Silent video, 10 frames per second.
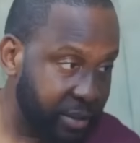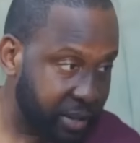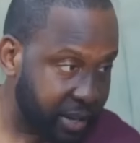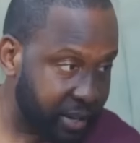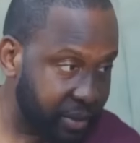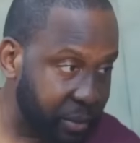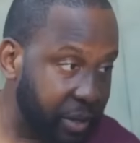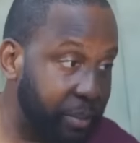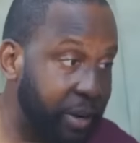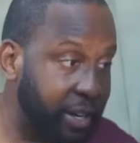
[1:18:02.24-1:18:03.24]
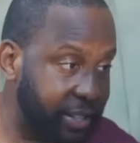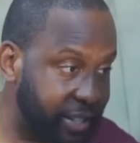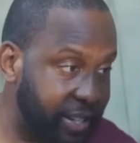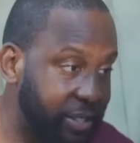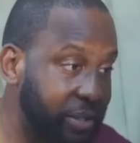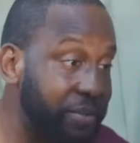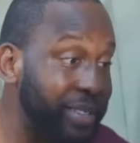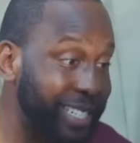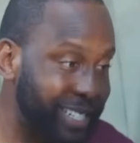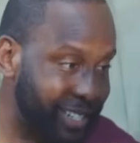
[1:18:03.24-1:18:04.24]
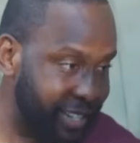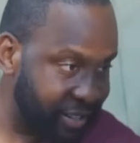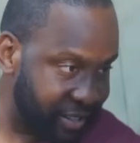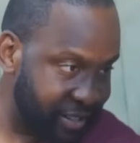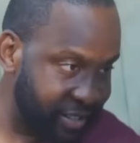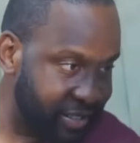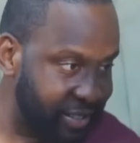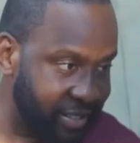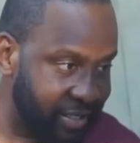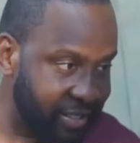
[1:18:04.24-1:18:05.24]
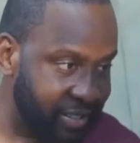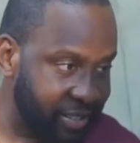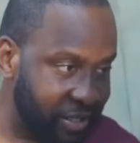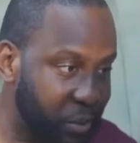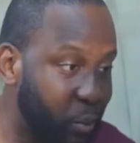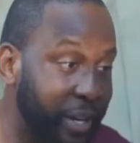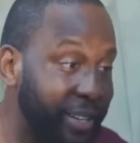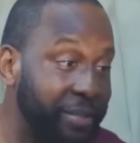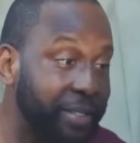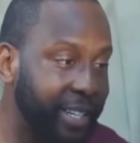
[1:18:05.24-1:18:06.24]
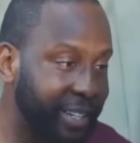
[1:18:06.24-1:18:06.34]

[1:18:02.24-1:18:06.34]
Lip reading: Okay? We apologize officially to Queen V.